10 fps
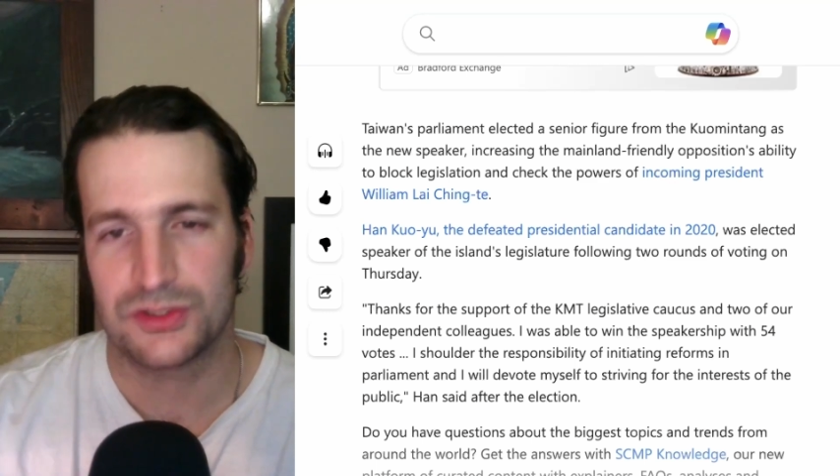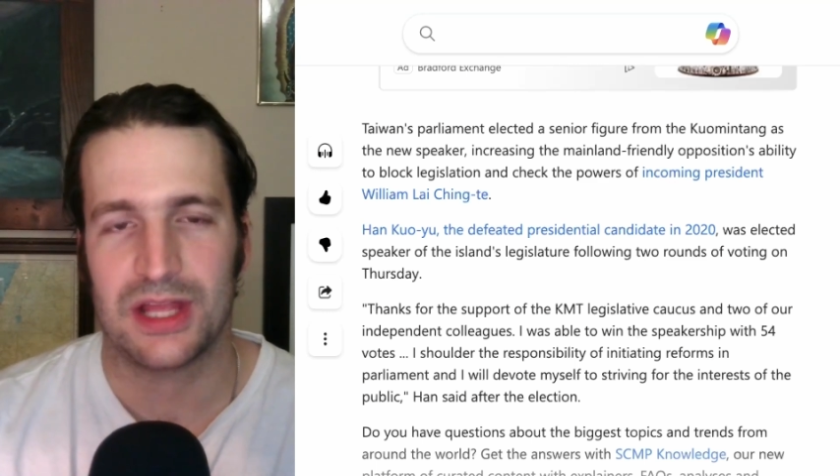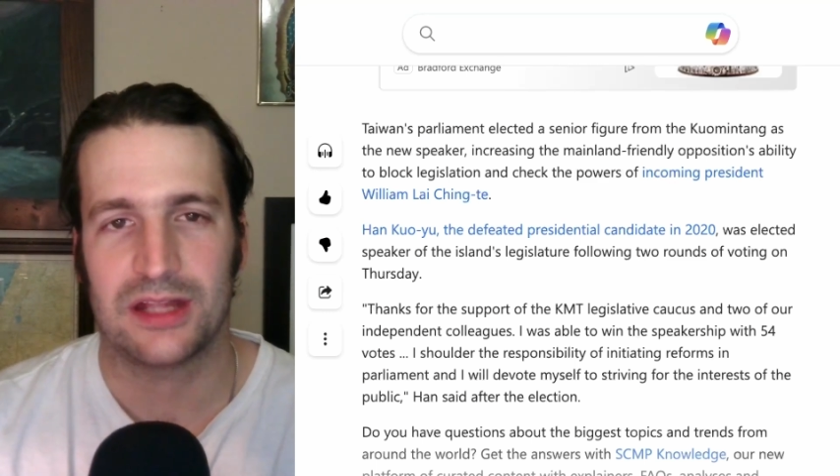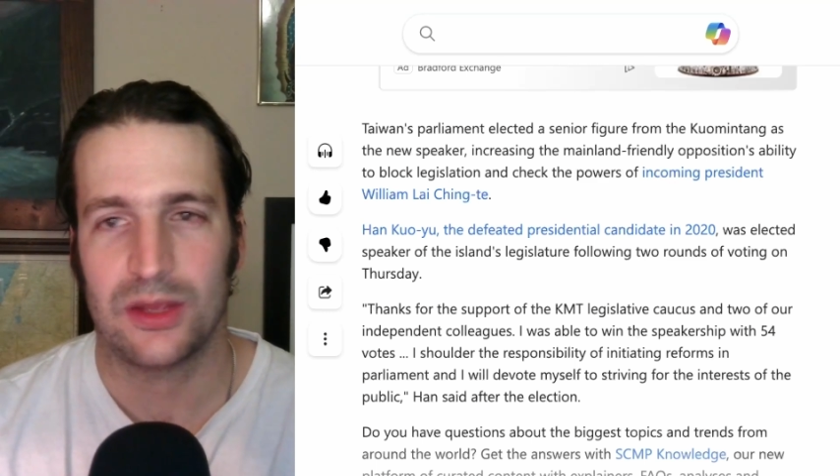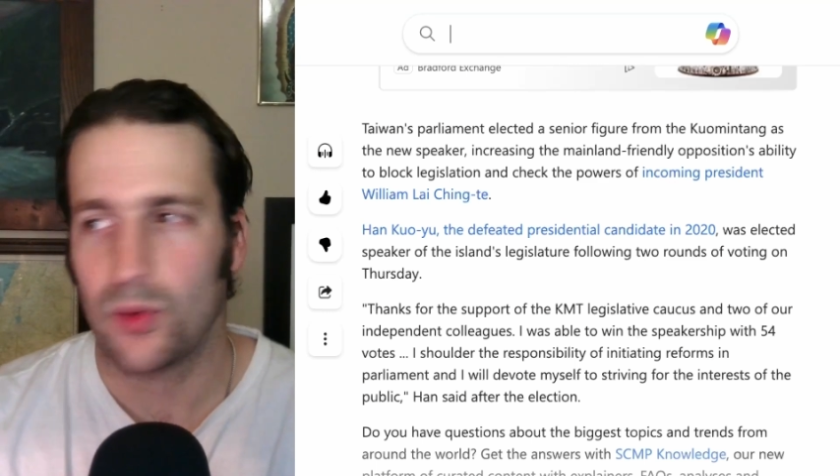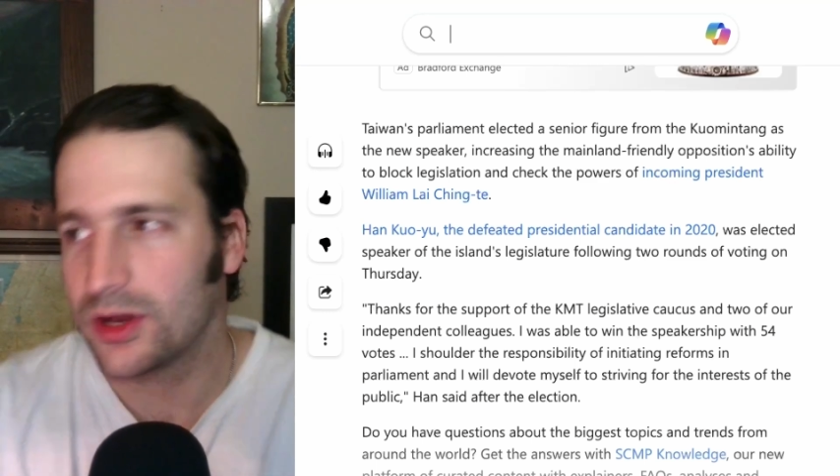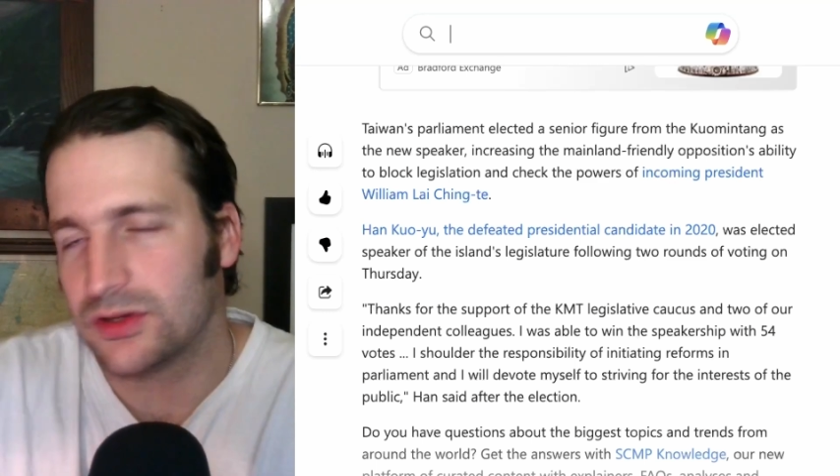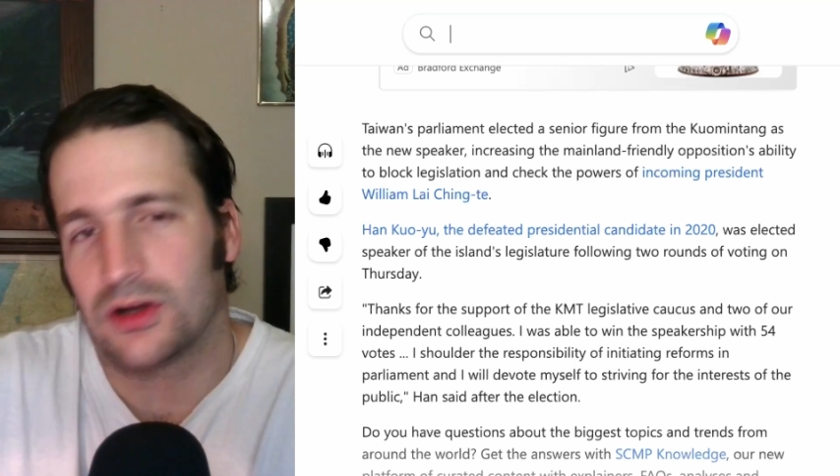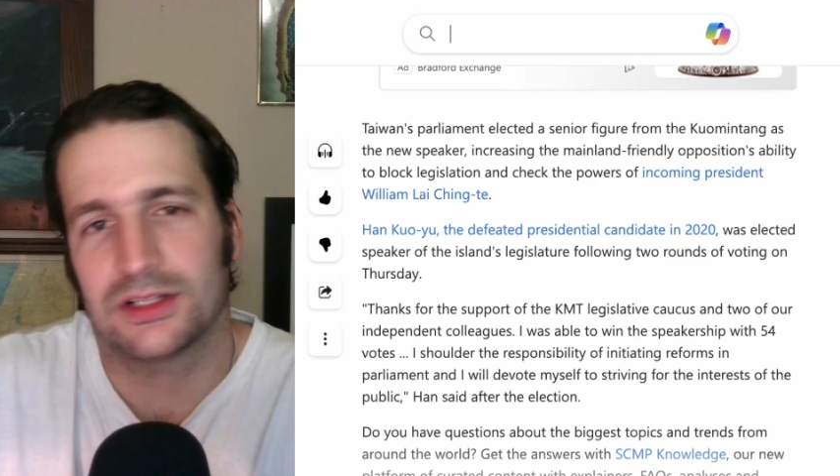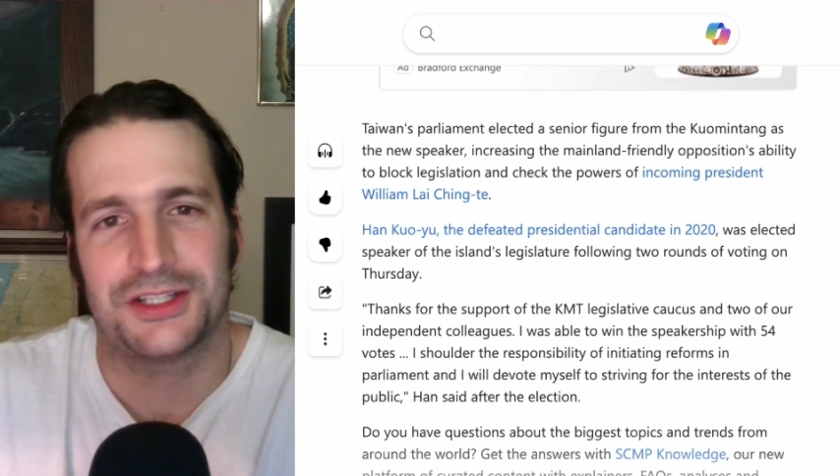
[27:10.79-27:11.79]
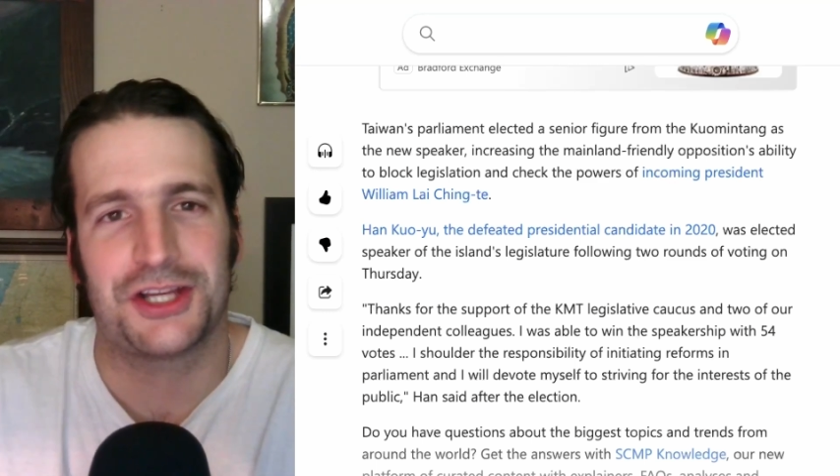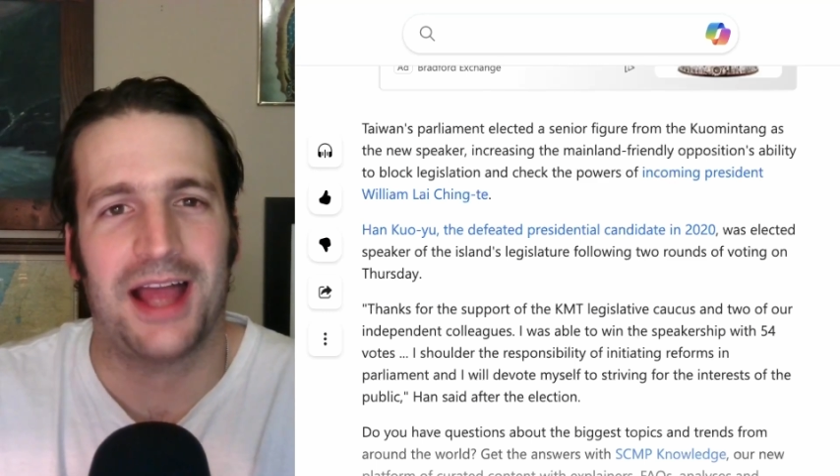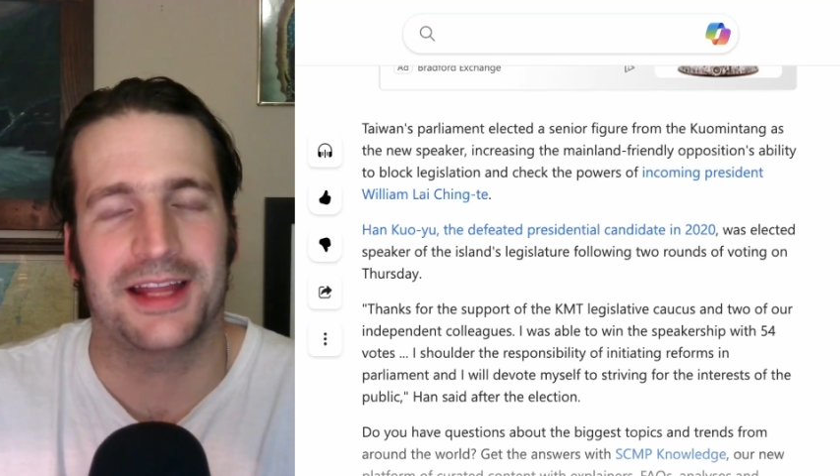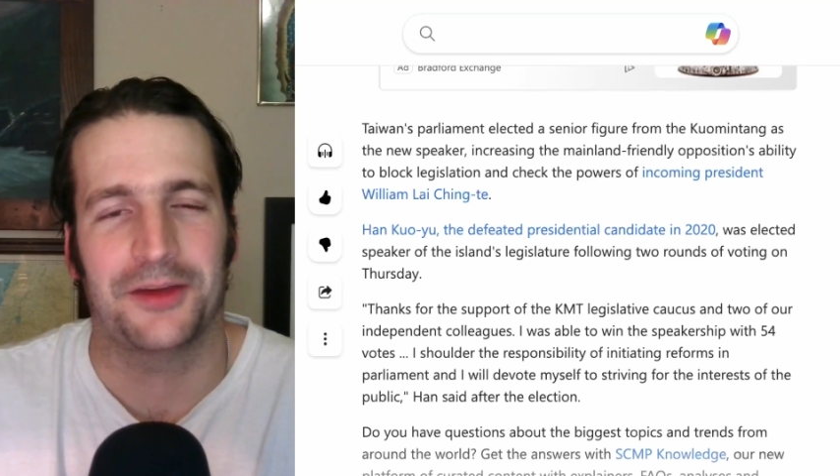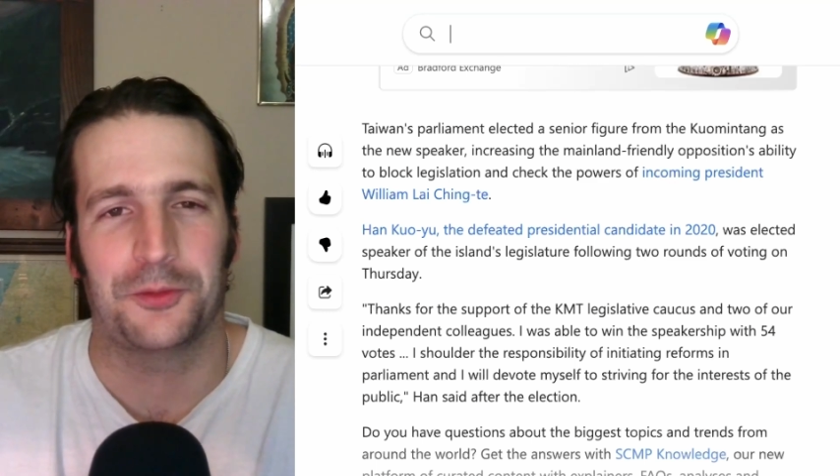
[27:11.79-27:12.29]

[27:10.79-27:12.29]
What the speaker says: They want to talk to China,